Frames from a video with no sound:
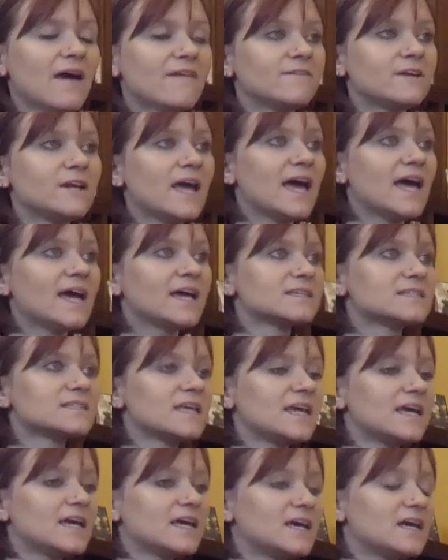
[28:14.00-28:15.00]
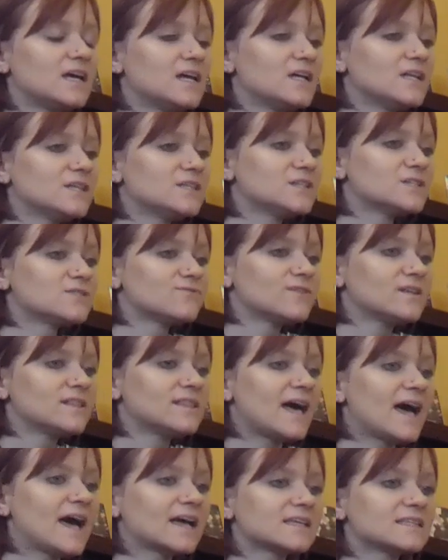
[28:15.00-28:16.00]
Every exhale, just
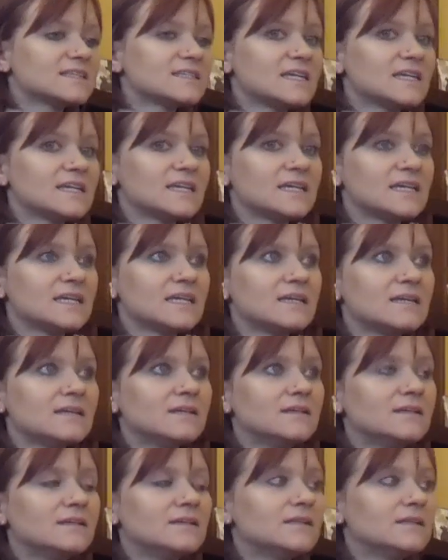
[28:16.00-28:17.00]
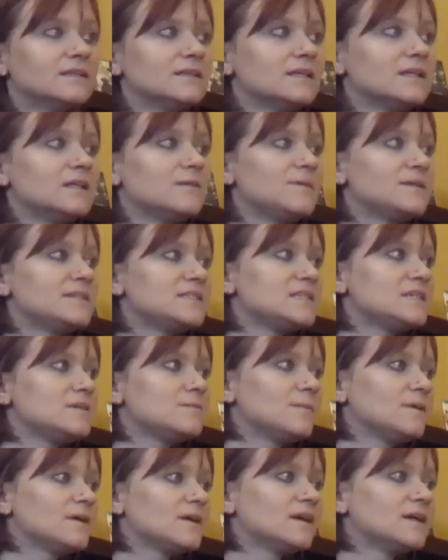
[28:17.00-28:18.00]
relaxing a little bit
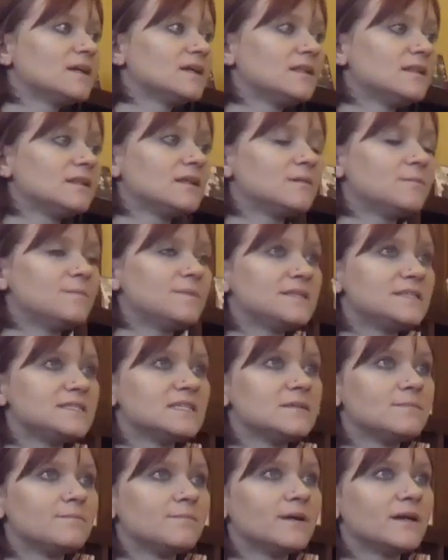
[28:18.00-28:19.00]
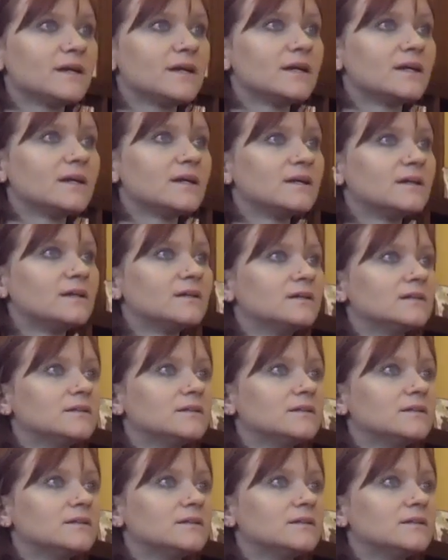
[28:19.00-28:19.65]
deeper and a little bit deeper.